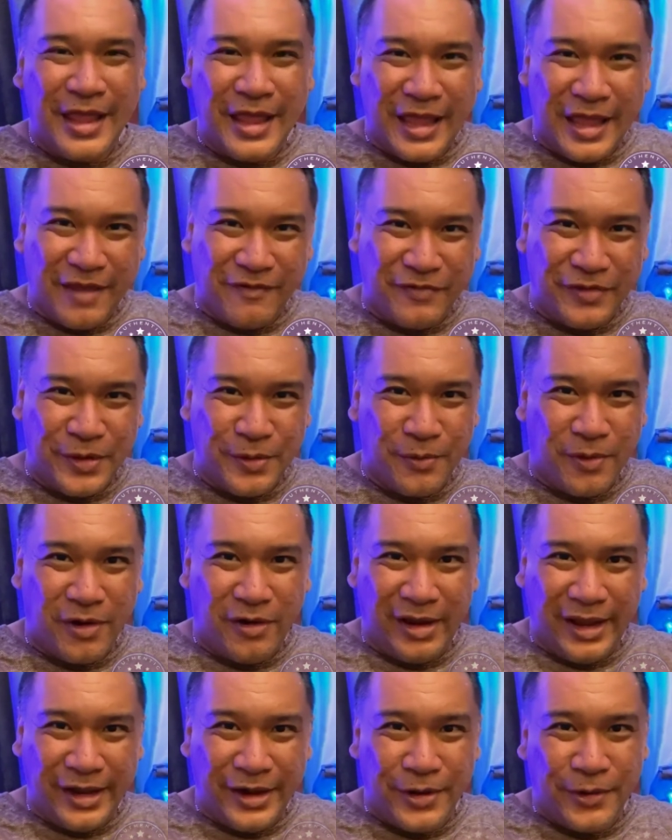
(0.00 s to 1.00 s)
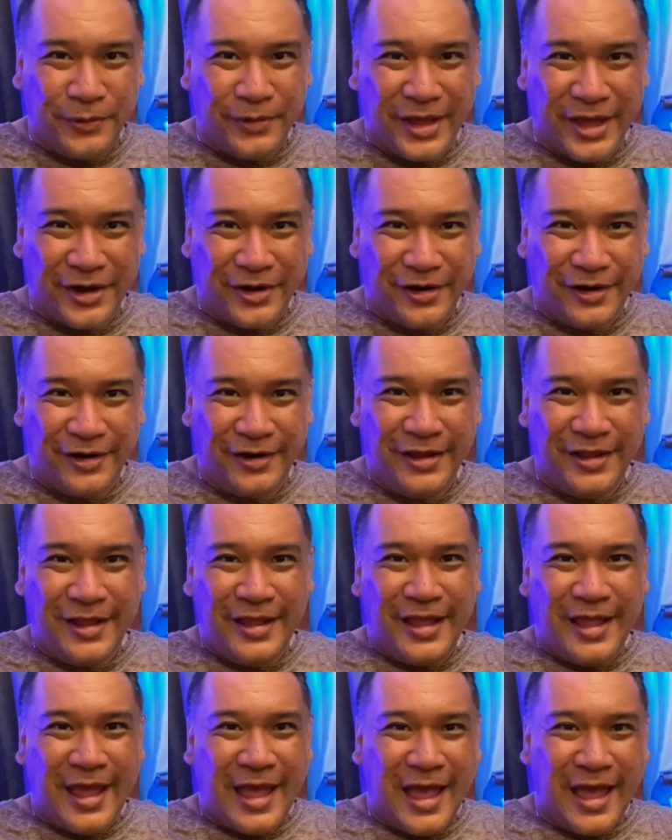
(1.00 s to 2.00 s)
If you are a go getter
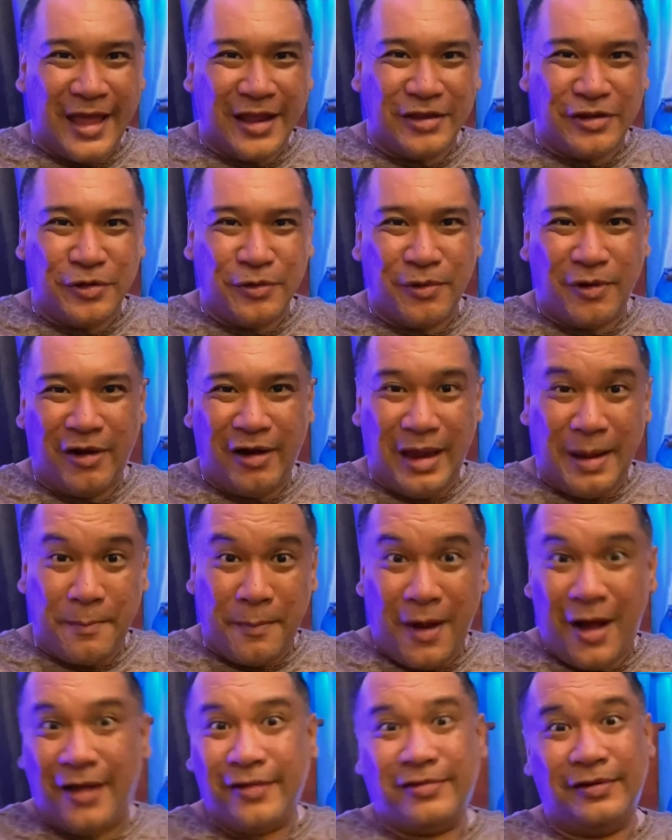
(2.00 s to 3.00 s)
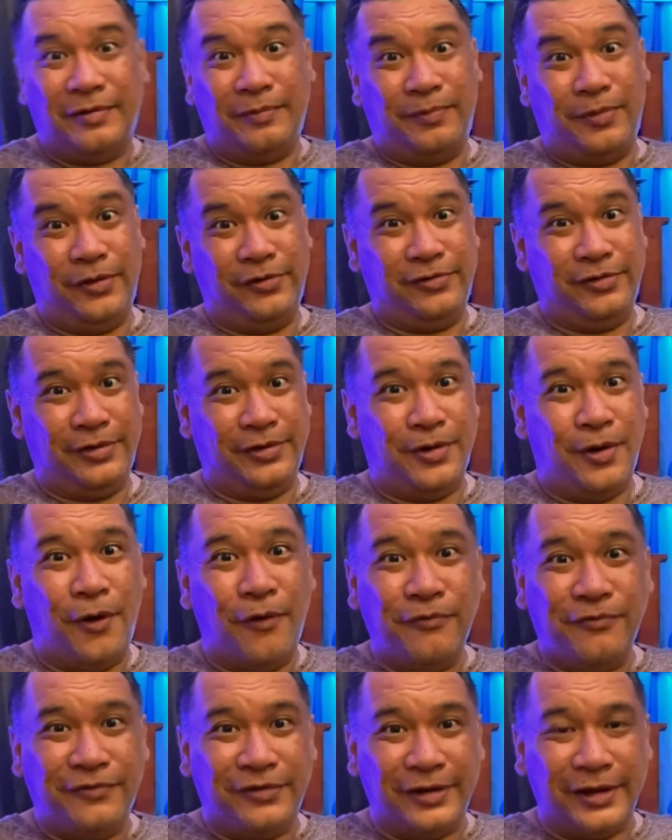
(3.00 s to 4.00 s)
and you are a positive person,
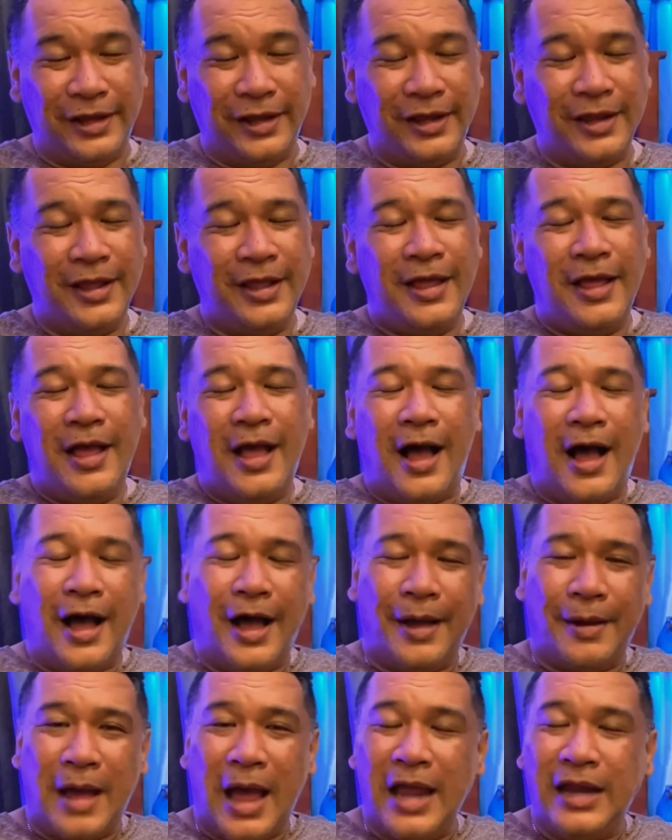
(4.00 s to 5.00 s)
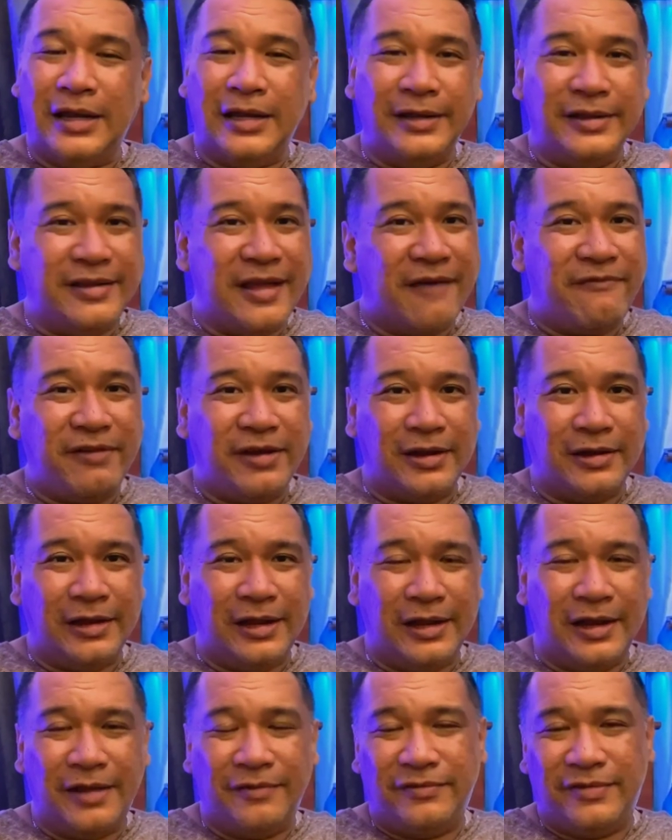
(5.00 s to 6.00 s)
hopefully, uh, I
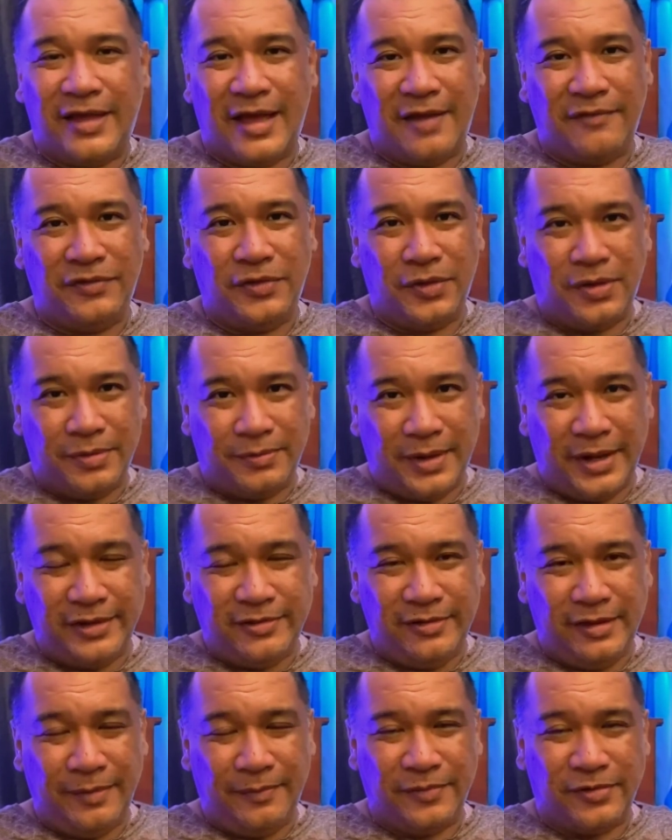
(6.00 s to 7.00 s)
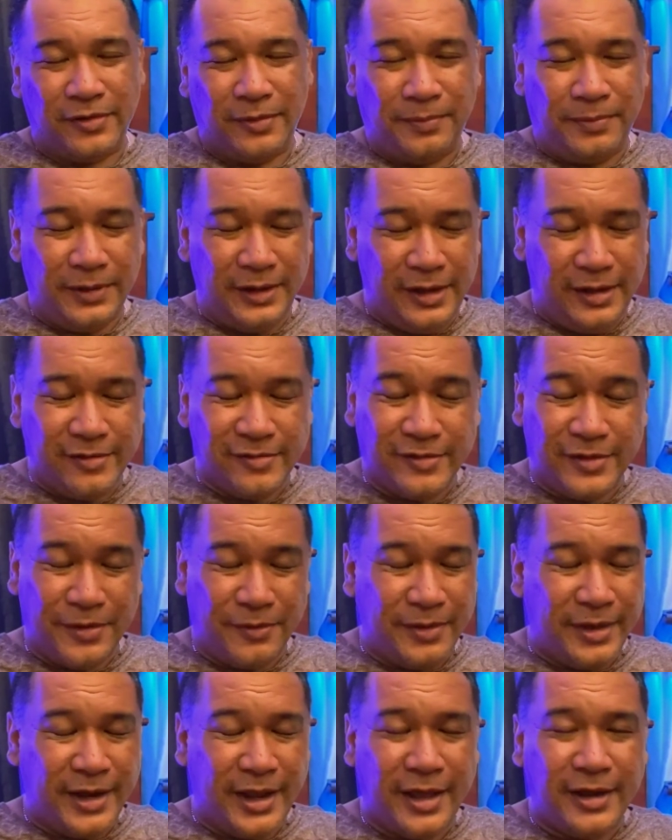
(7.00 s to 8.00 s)
definitely love to have you on my team. So please
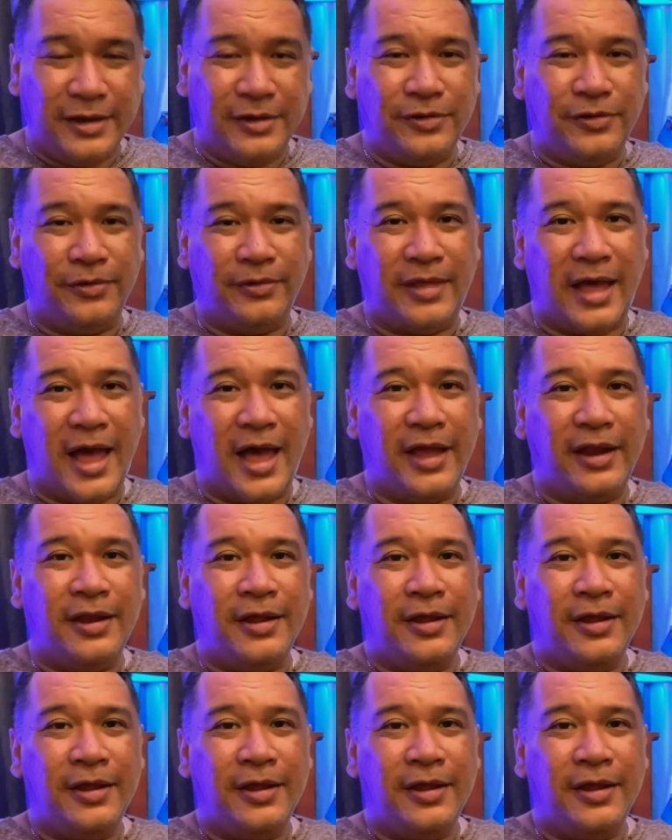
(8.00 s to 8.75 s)
go ahead and do that.